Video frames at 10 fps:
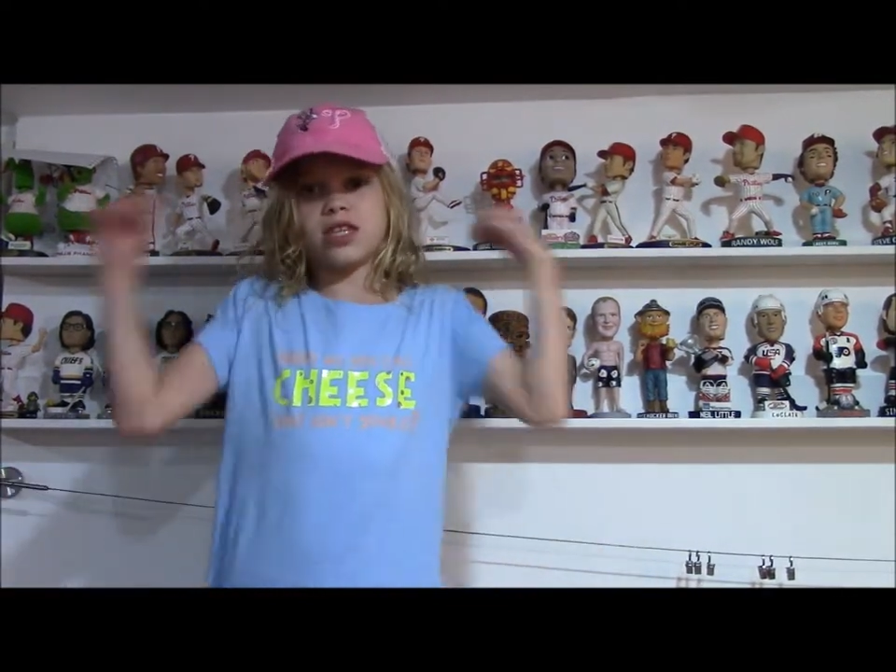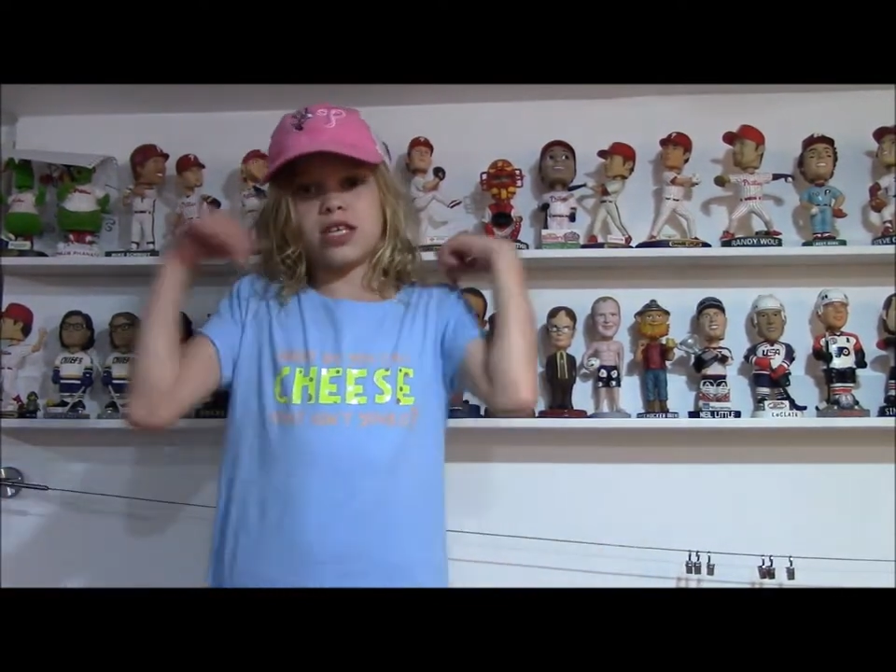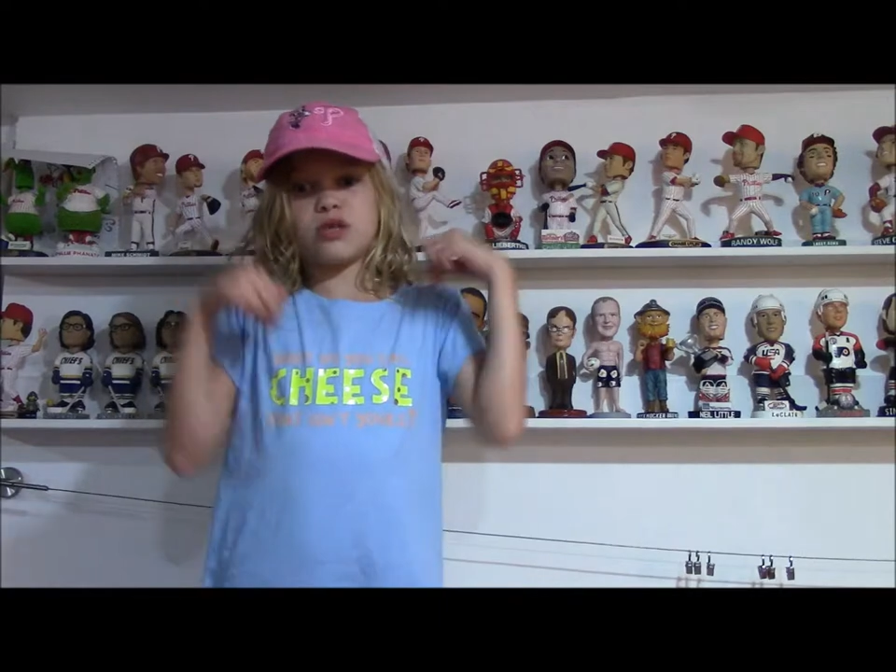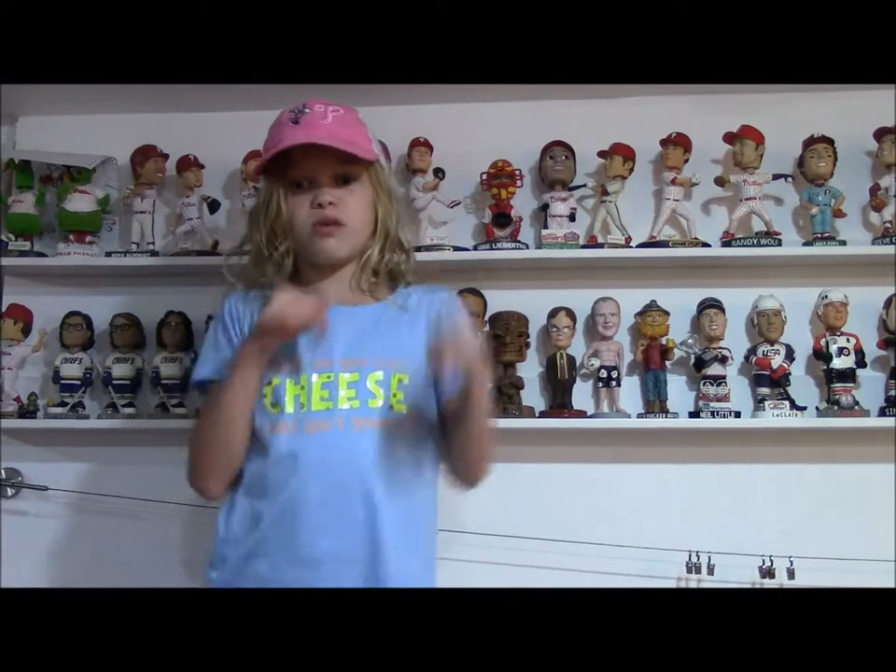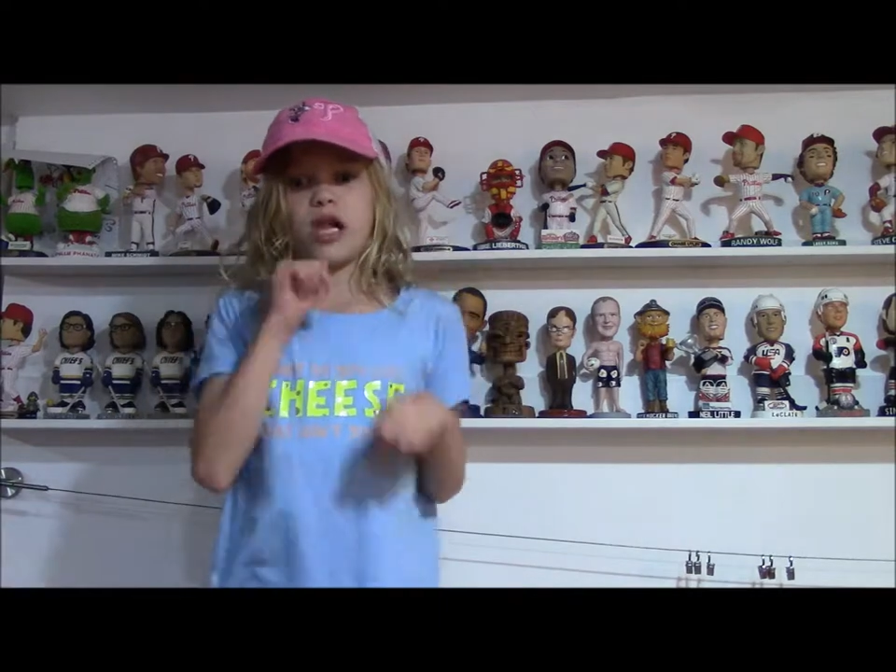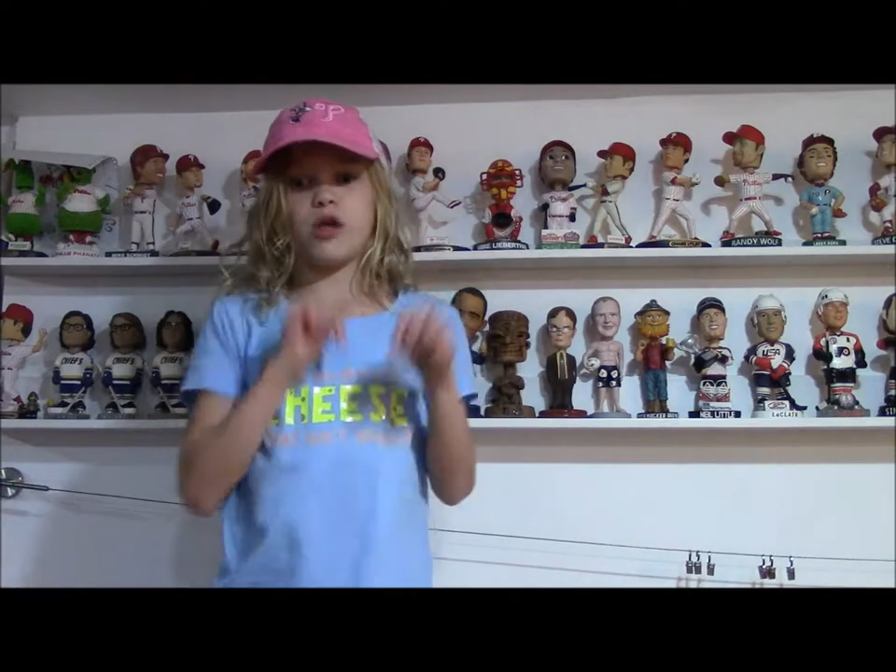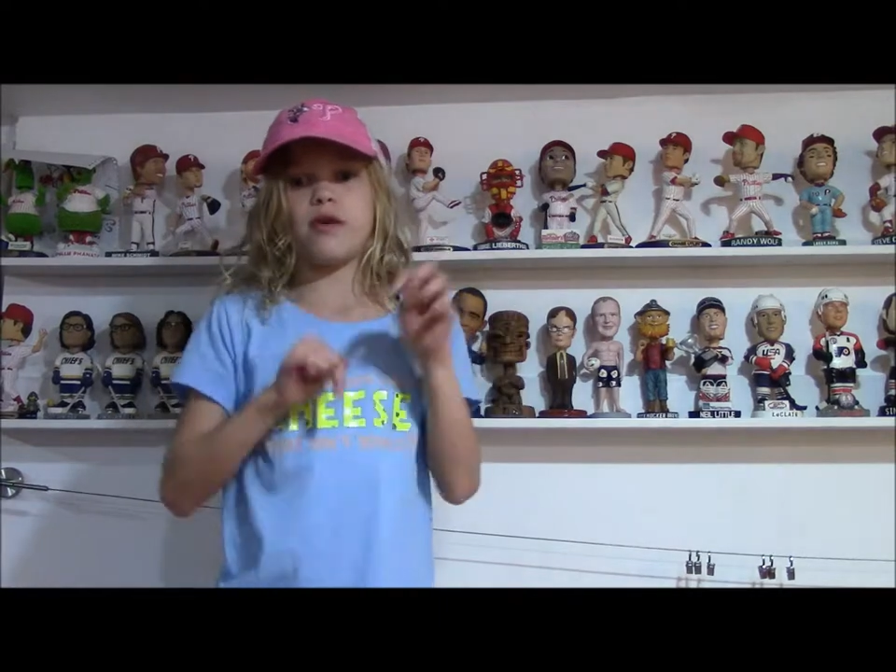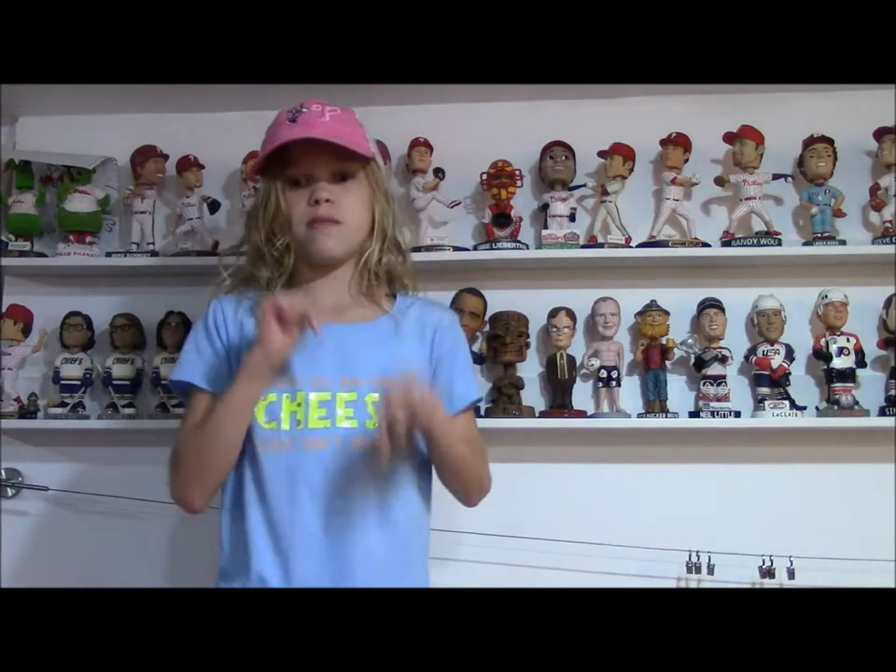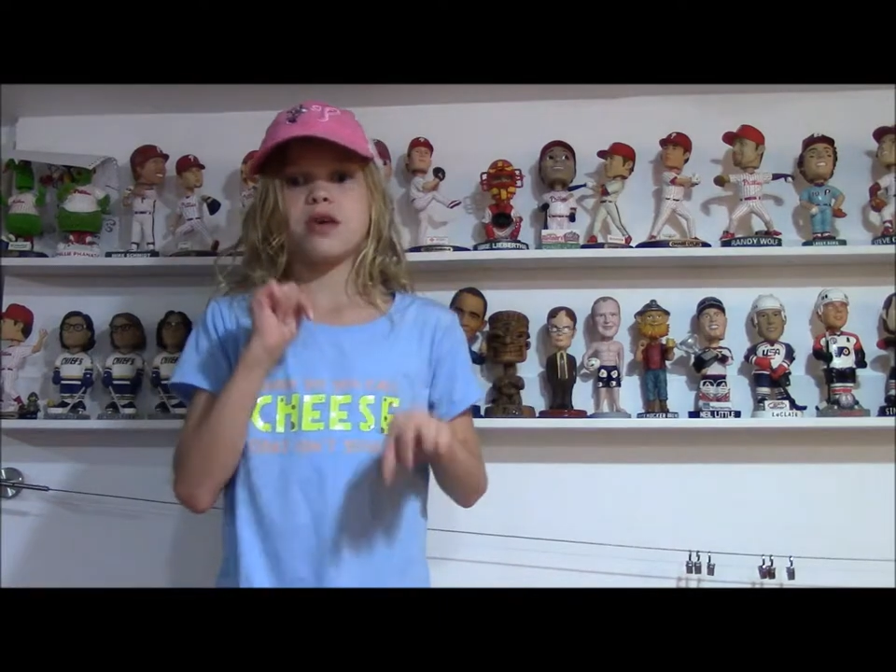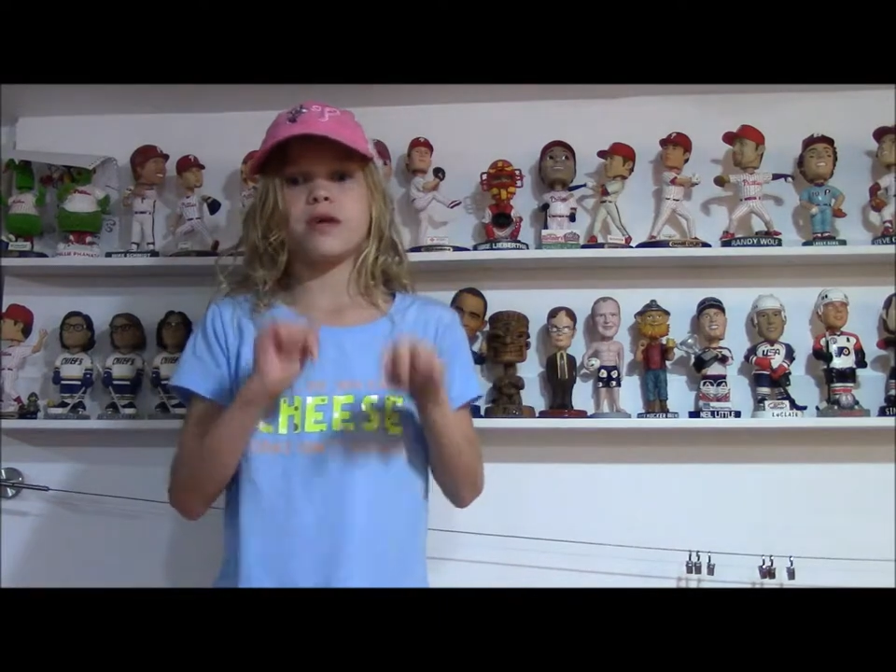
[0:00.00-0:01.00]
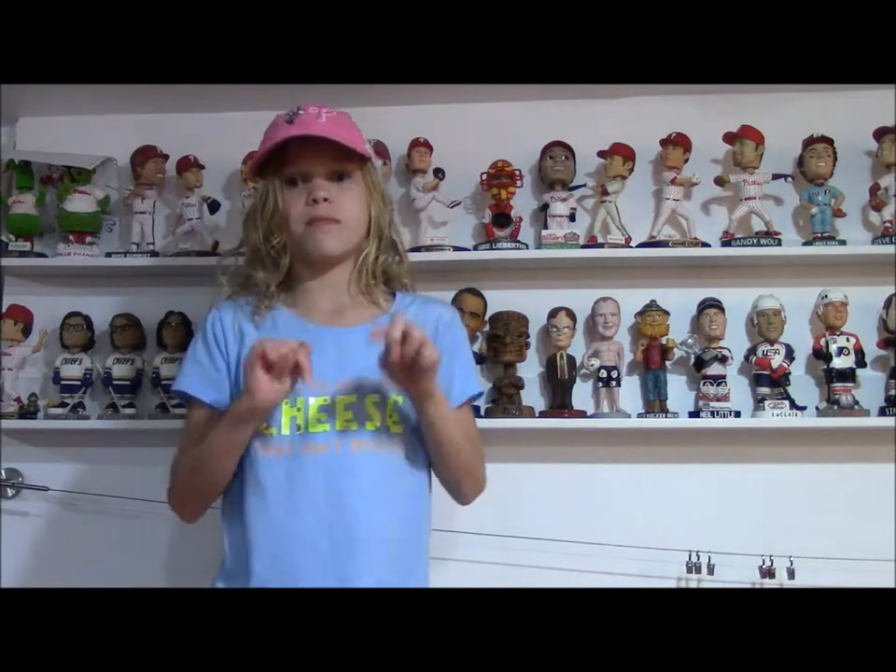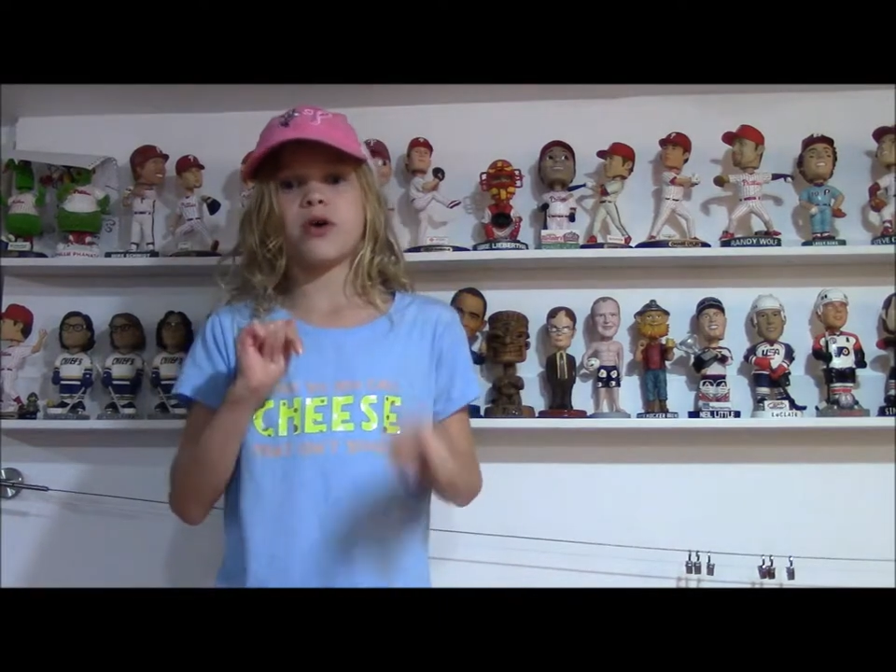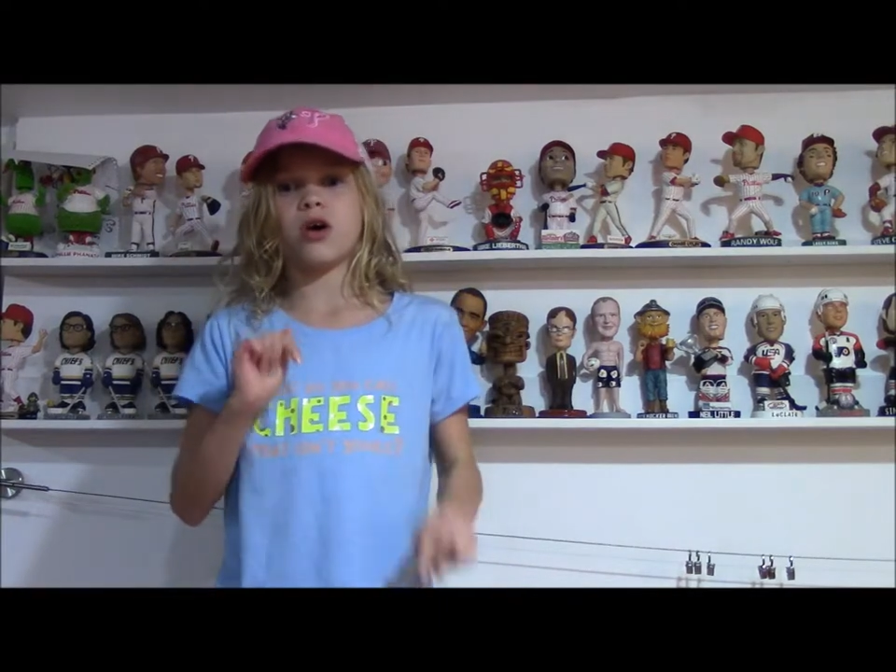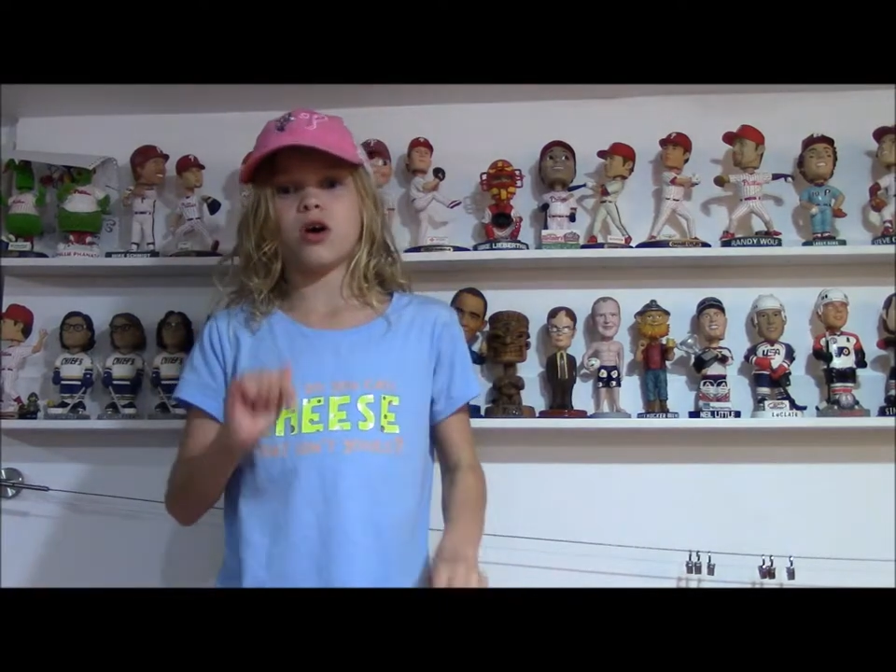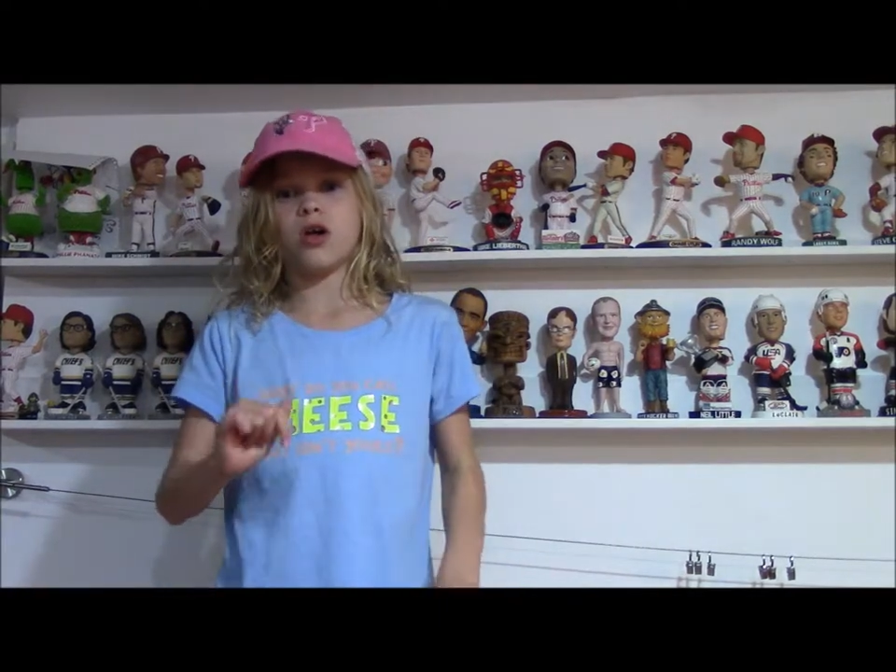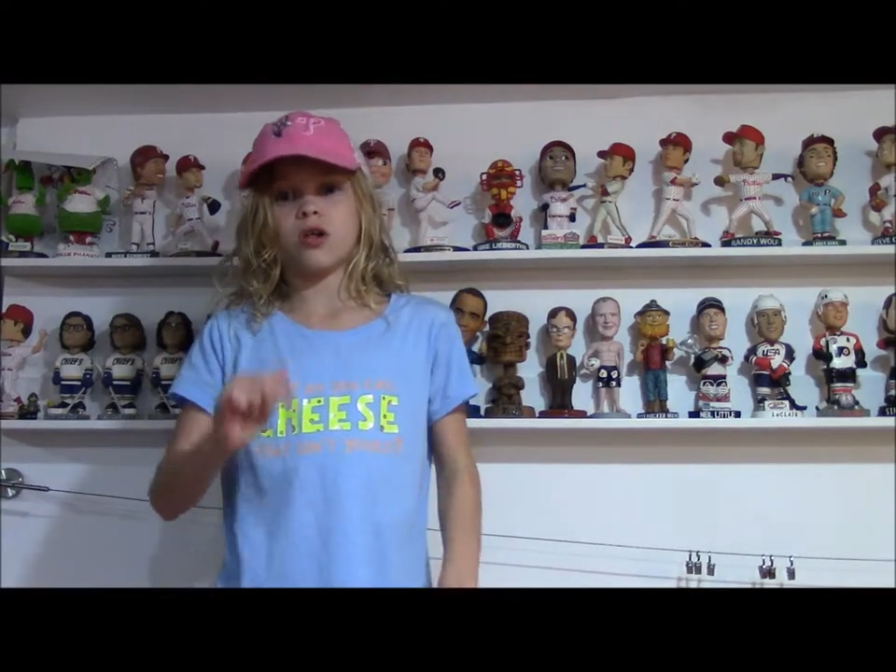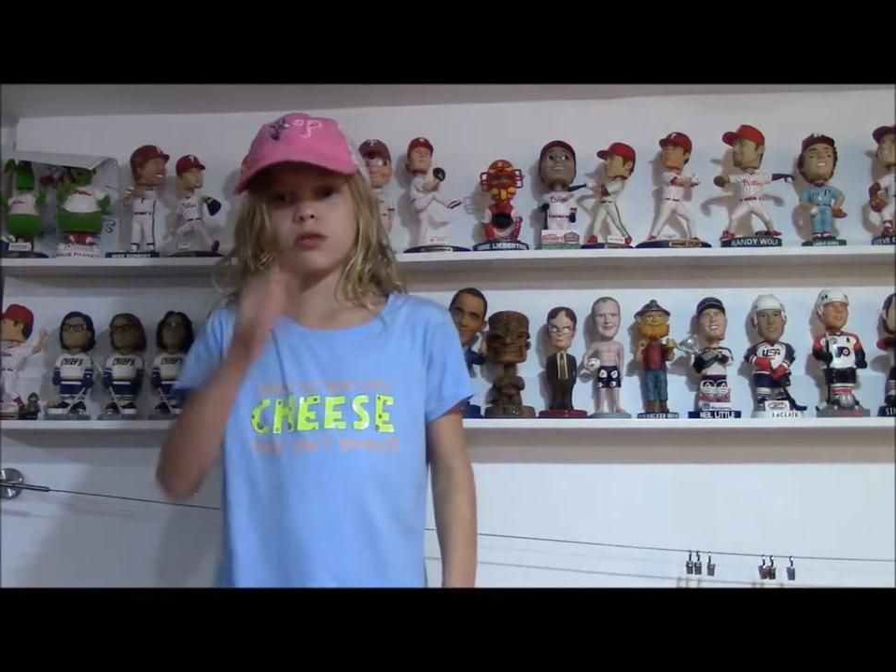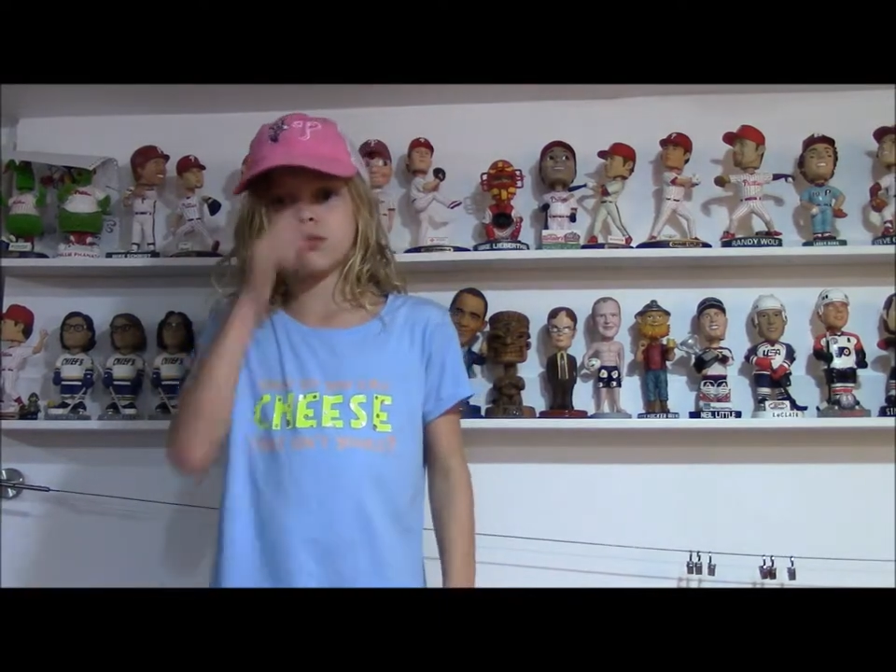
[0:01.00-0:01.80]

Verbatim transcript: these following people.